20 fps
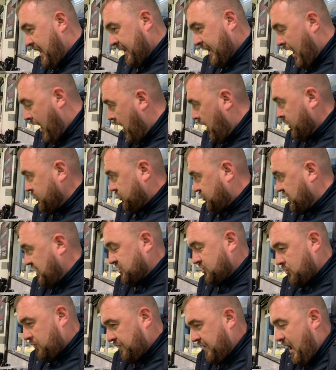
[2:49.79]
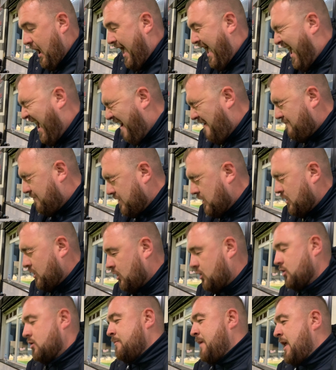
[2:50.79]
I can't stress enough, they are everything you
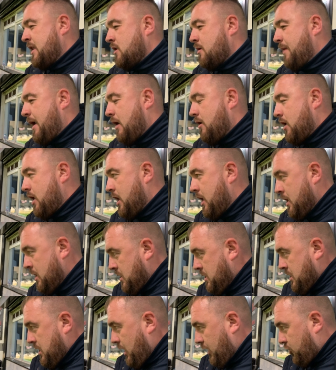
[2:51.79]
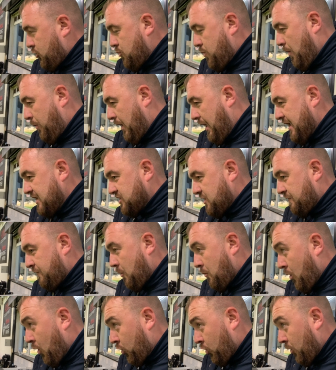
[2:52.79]
could demand about a, a group of players at a
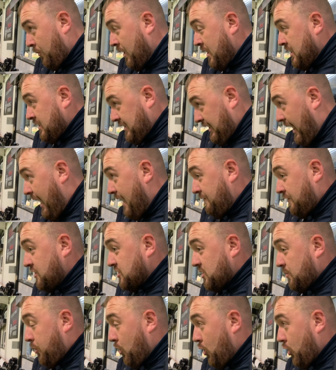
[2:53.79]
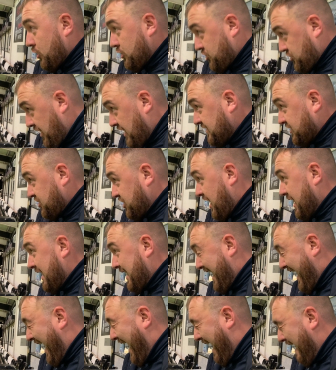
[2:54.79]
football club. The light for the supporters tried to shake
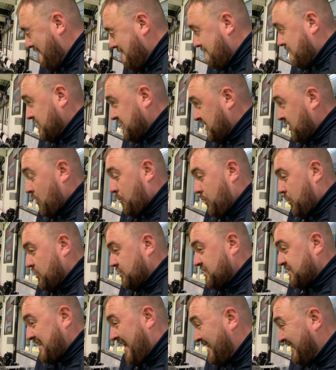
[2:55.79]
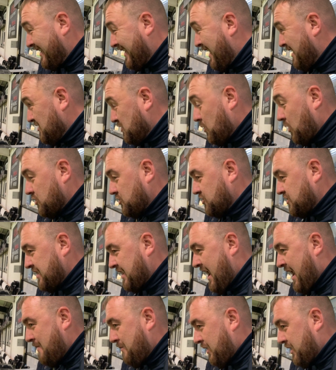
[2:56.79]
every single person's hand that came to watch us
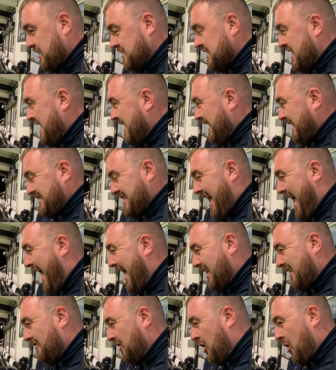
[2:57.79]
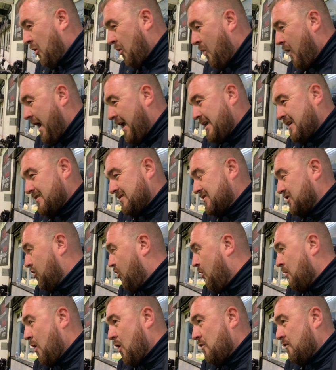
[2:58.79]
tonight because it's a hell of a long way to
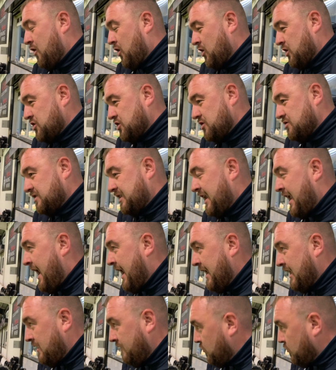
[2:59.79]
come over on a Tuesday night.